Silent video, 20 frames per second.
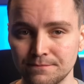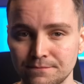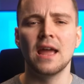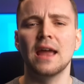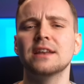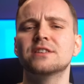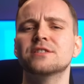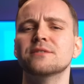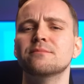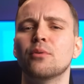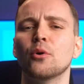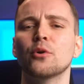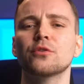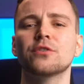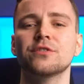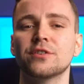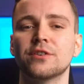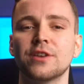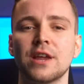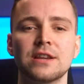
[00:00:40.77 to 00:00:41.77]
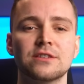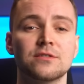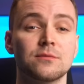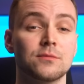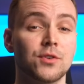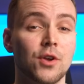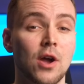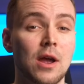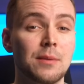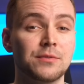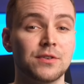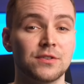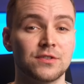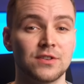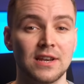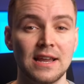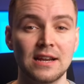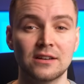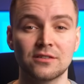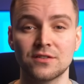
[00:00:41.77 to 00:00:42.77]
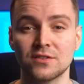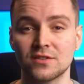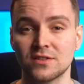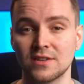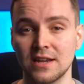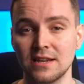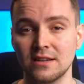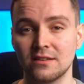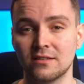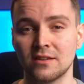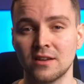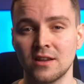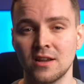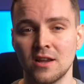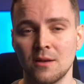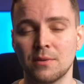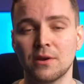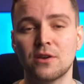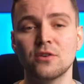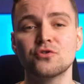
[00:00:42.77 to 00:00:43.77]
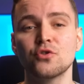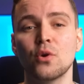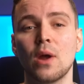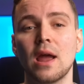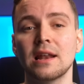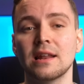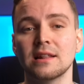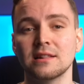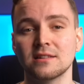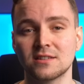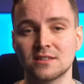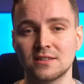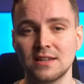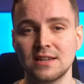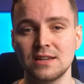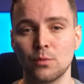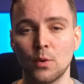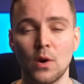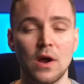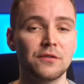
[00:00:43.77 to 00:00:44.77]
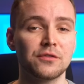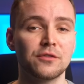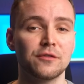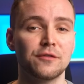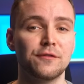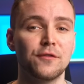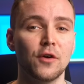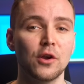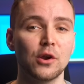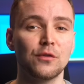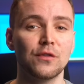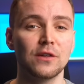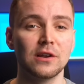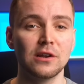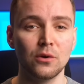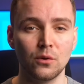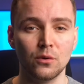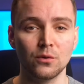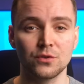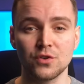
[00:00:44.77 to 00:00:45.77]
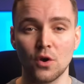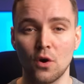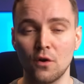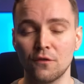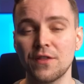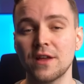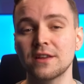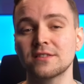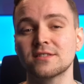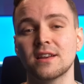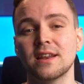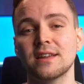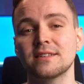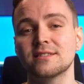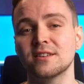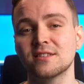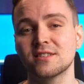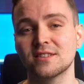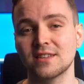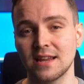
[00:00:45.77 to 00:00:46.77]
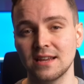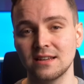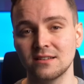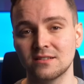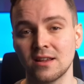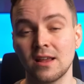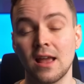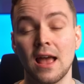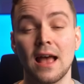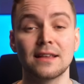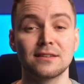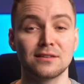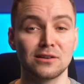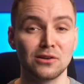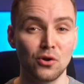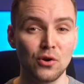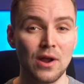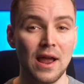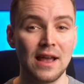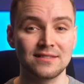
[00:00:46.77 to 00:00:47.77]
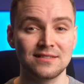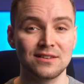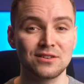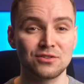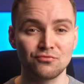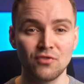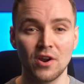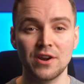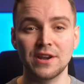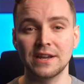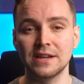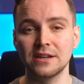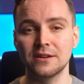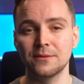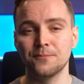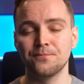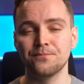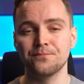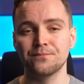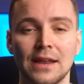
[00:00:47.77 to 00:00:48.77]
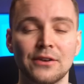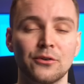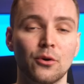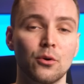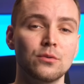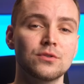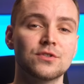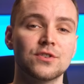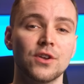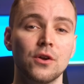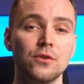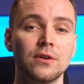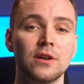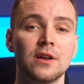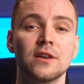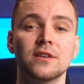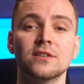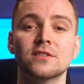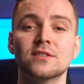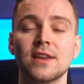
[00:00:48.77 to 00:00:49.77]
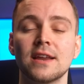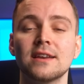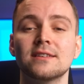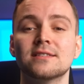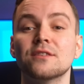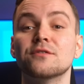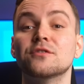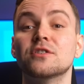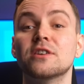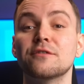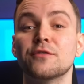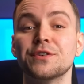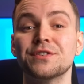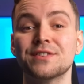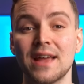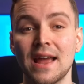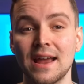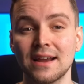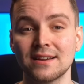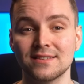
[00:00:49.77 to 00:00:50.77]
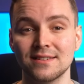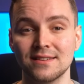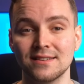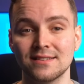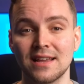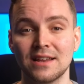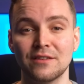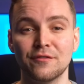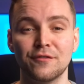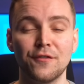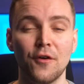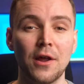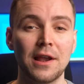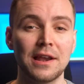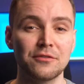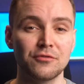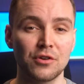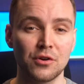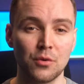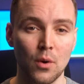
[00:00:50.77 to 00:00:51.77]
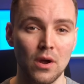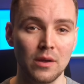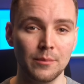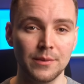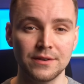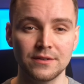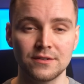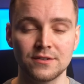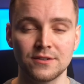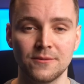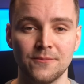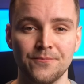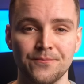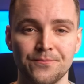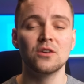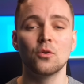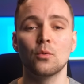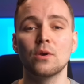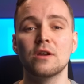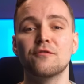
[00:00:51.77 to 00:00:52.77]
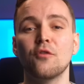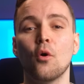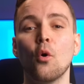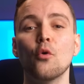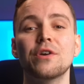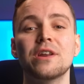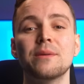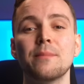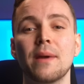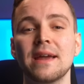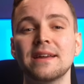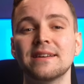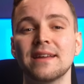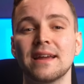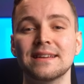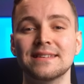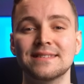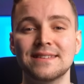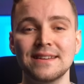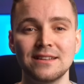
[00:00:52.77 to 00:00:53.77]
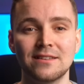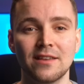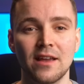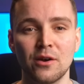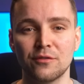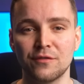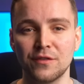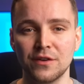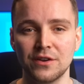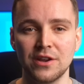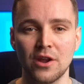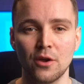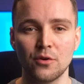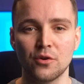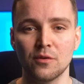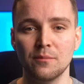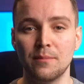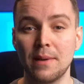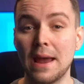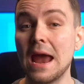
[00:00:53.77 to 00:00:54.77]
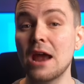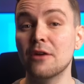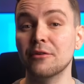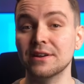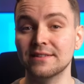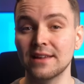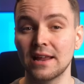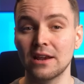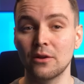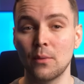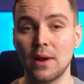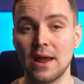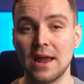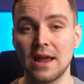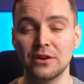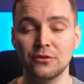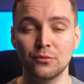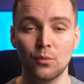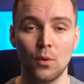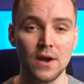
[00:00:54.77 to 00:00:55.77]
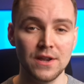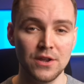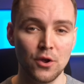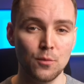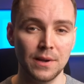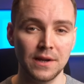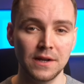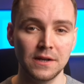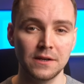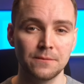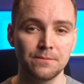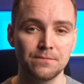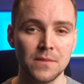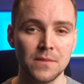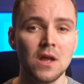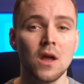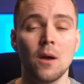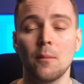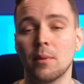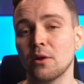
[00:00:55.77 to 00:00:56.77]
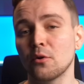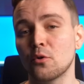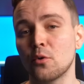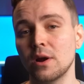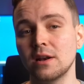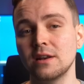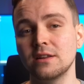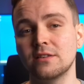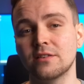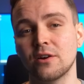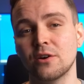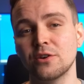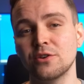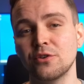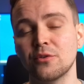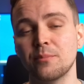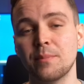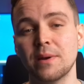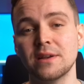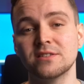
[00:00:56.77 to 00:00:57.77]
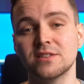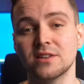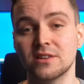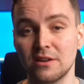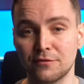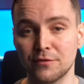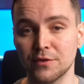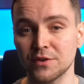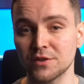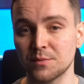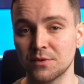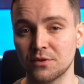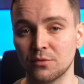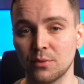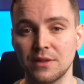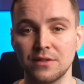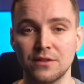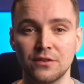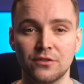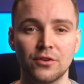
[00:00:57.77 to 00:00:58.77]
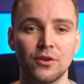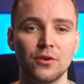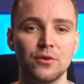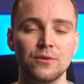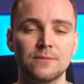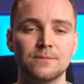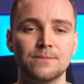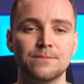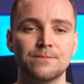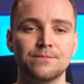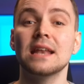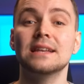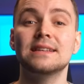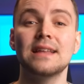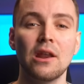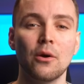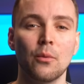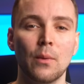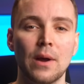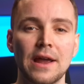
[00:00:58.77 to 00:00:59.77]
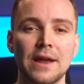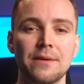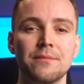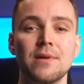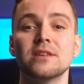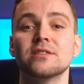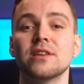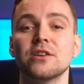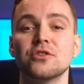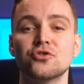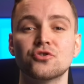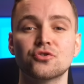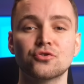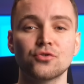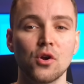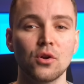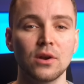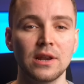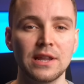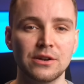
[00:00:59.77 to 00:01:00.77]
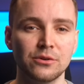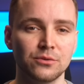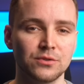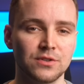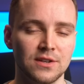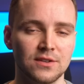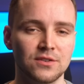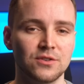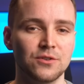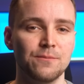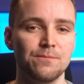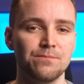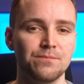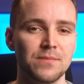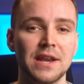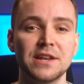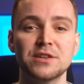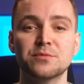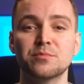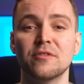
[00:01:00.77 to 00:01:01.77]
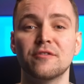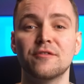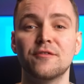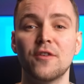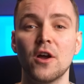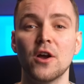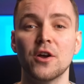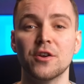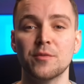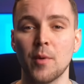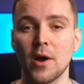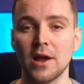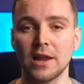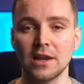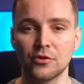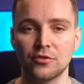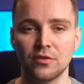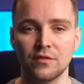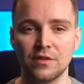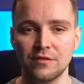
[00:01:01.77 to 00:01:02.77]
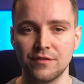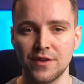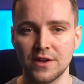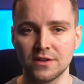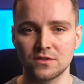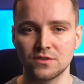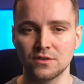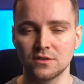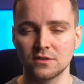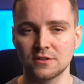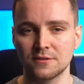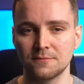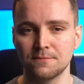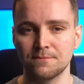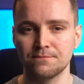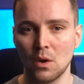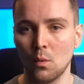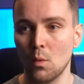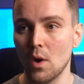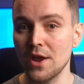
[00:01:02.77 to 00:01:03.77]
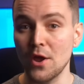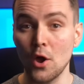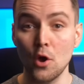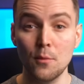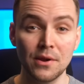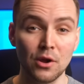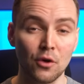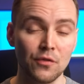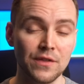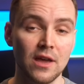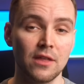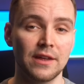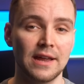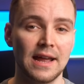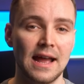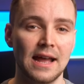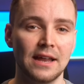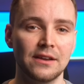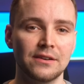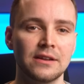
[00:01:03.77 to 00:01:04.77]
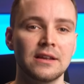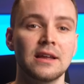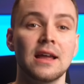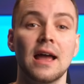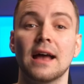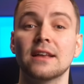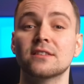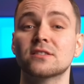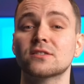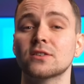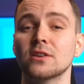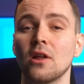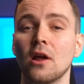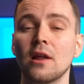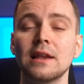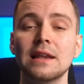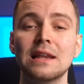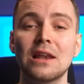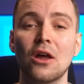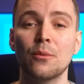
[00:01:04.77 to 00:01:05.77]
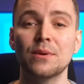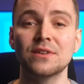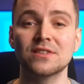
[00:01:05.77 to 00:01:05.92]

It's important to take some time to select the state, because your LLC will have to follow the laws of that selected state as long as it's running. And also, states have different taxes and filing requirements. We have already made a detailed video comparing Delaware and Wyoming, but I'll quickly tell you the basic difference between the 2. Delaware has a strong legal system and is preferred by a lot of investors. Wyoming, on the other hand, has slightly lower